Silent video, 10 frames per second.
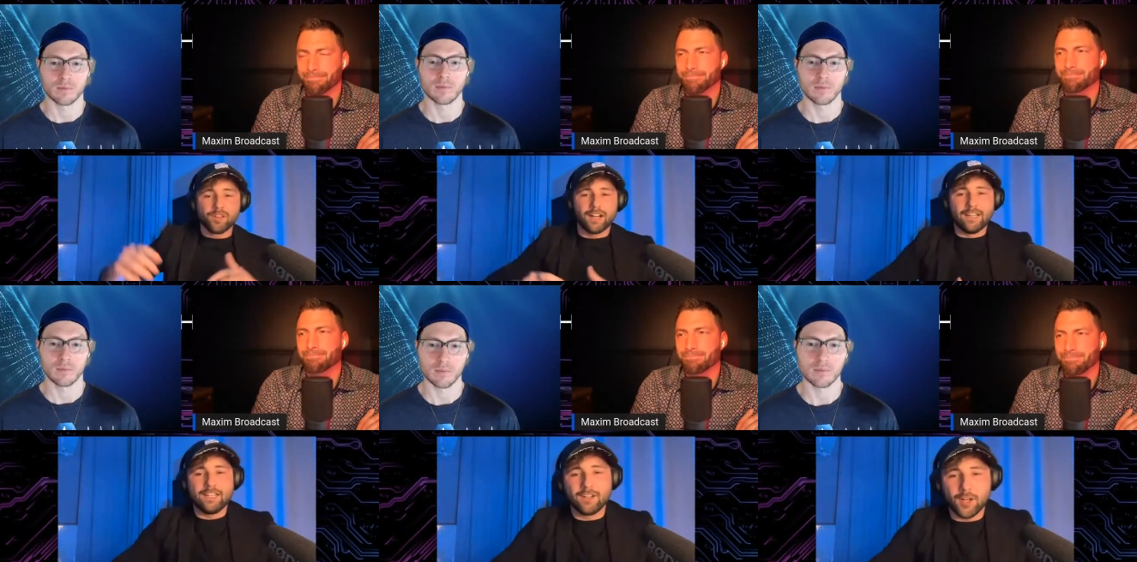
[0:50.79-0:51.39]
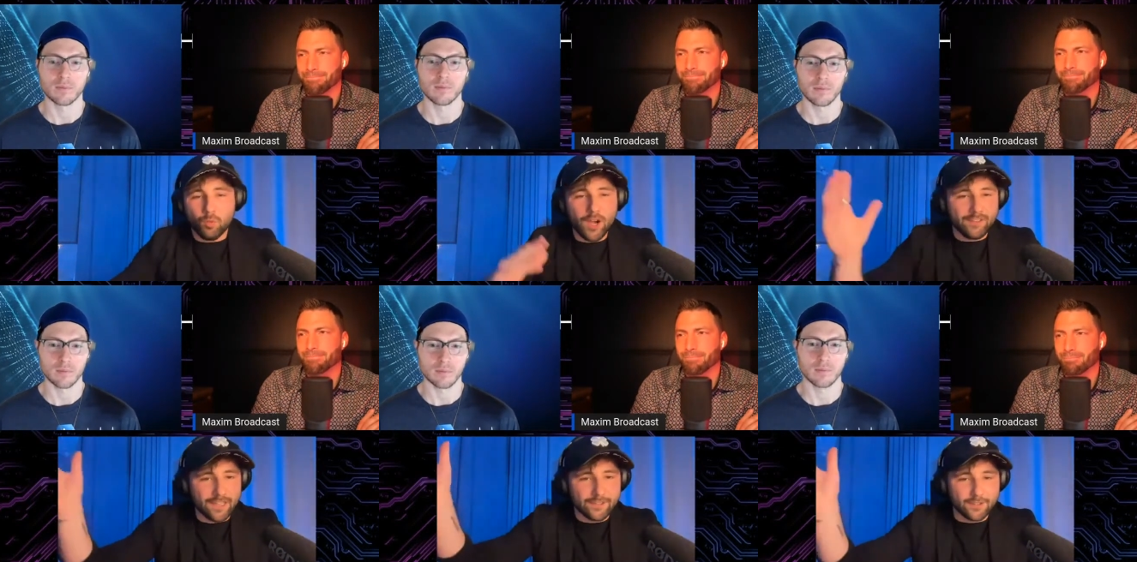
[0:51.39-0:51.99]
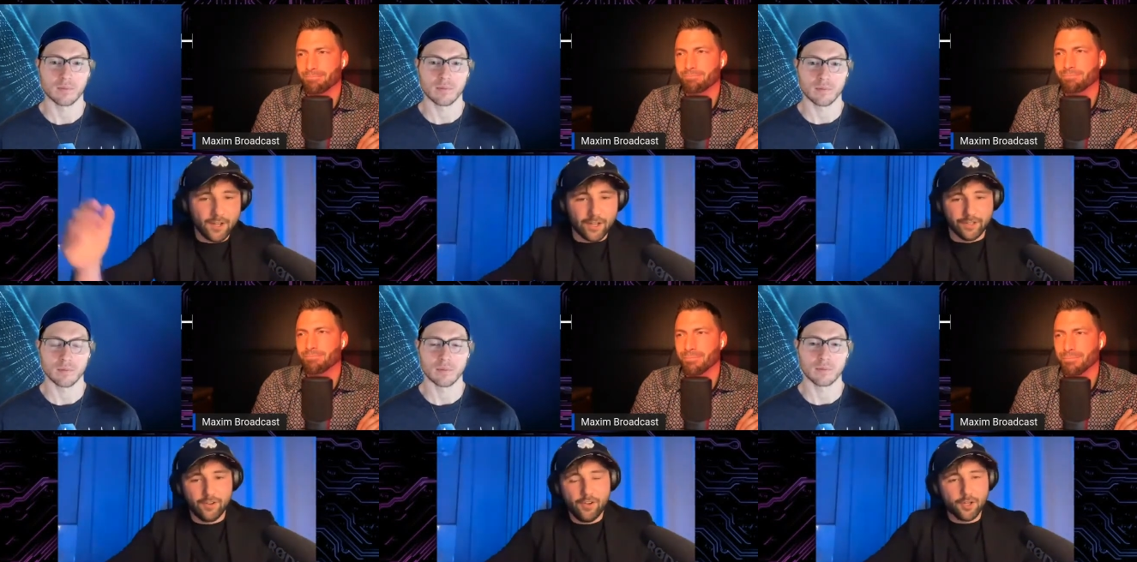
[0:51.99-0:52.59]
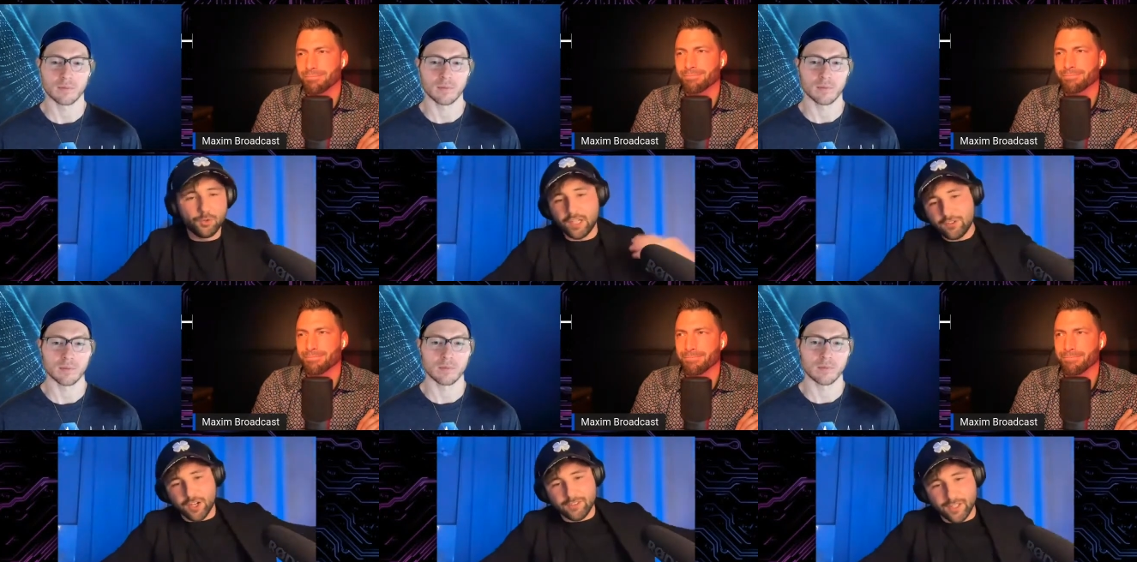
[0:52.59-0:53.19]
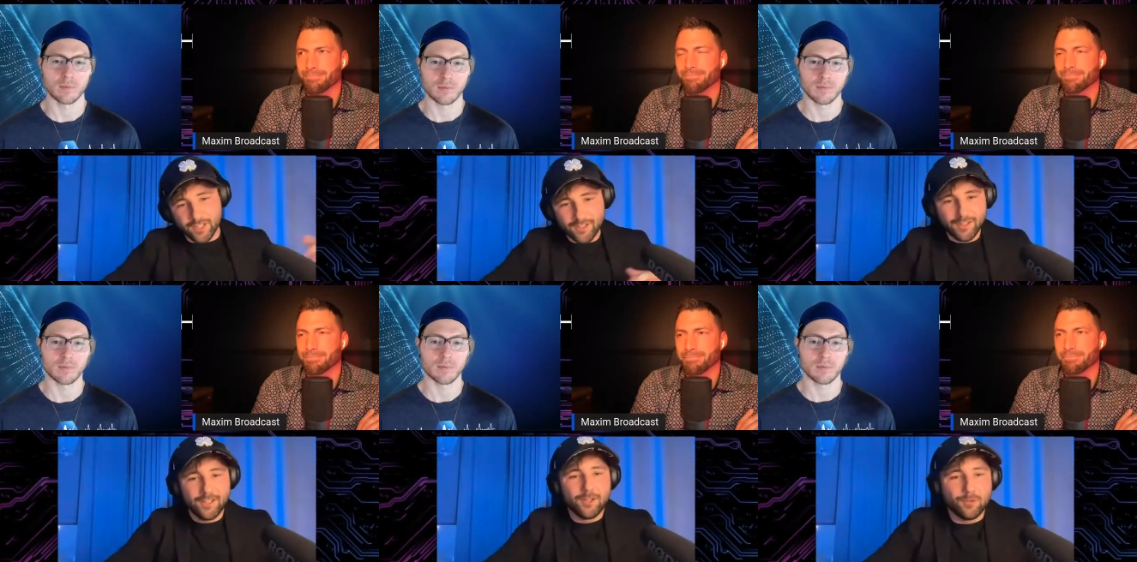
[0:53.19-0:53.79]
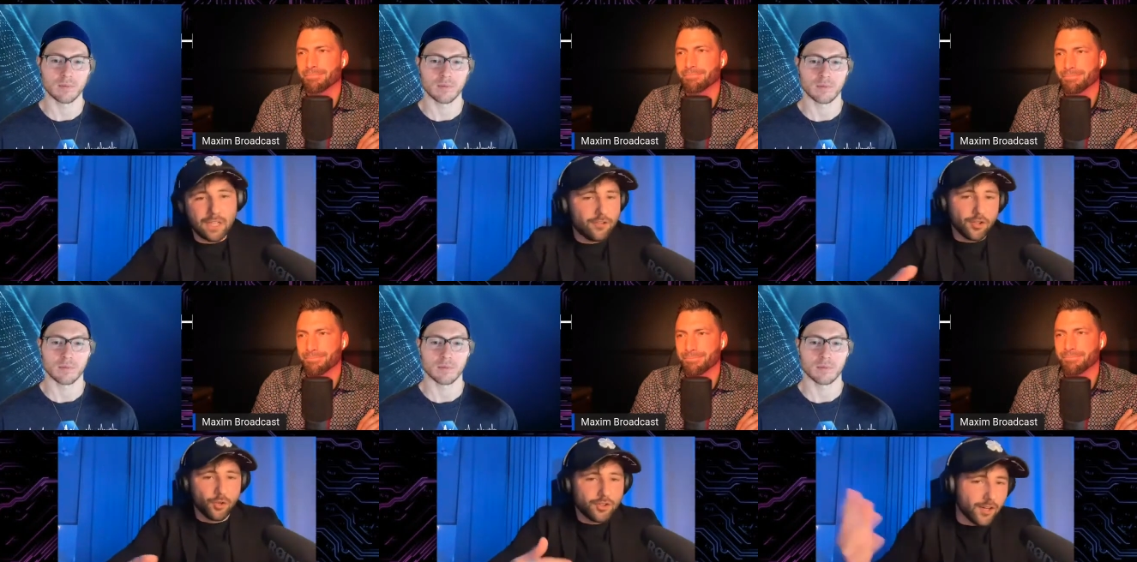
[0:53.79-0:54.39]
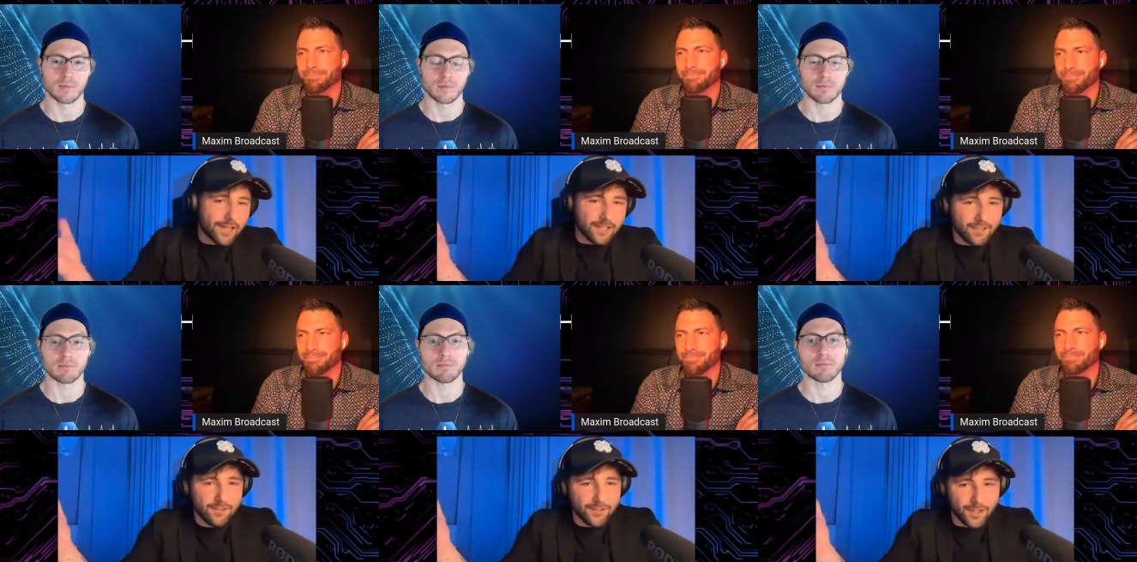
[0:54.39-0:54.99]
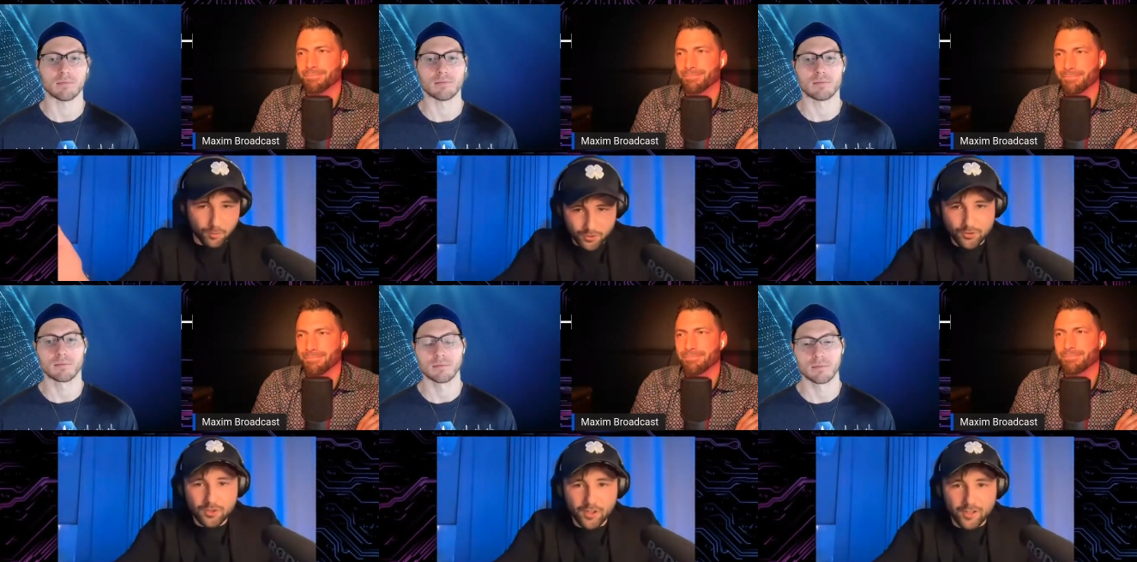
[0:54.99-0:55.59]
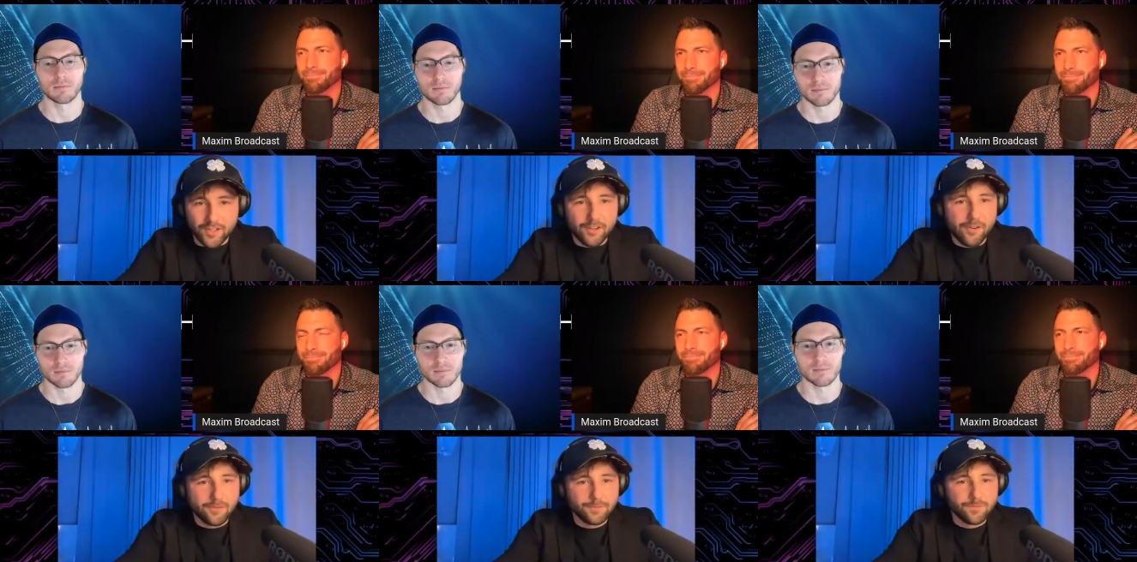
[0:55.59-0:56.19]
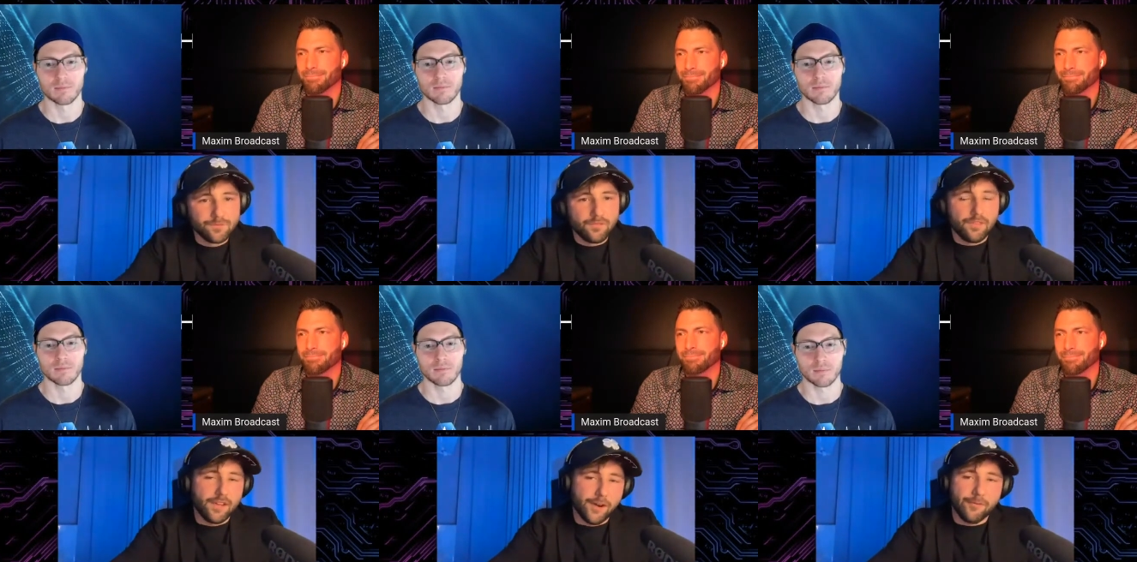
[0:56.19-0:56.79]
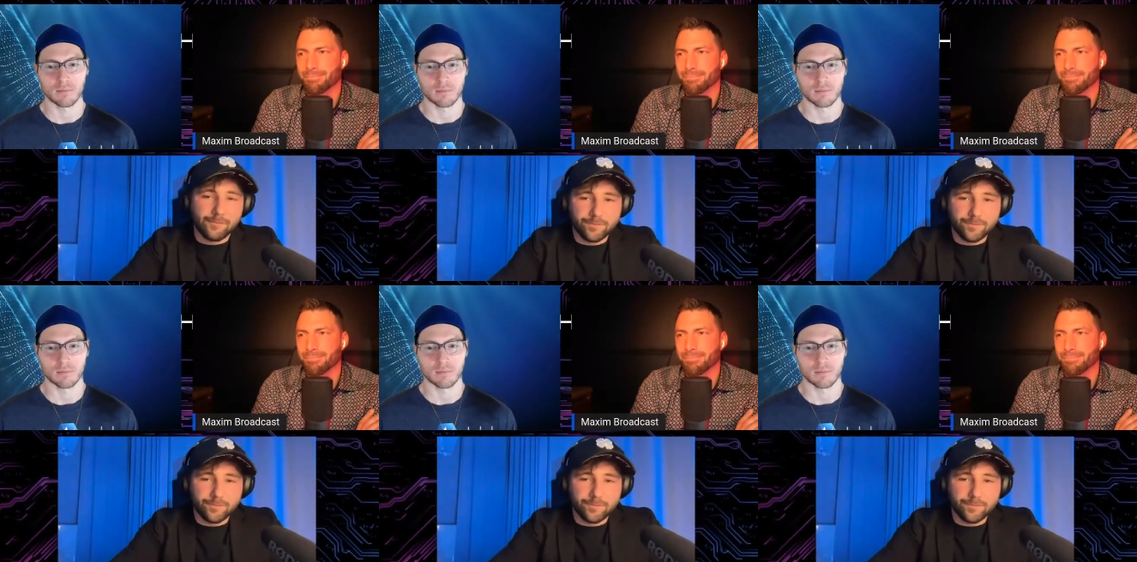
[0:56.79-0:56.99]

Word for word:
Speaker 1: And then you're like, why is that the target? Oh, this guy said it. But that's not your target. That's his mm. target. What's your target? Yeah.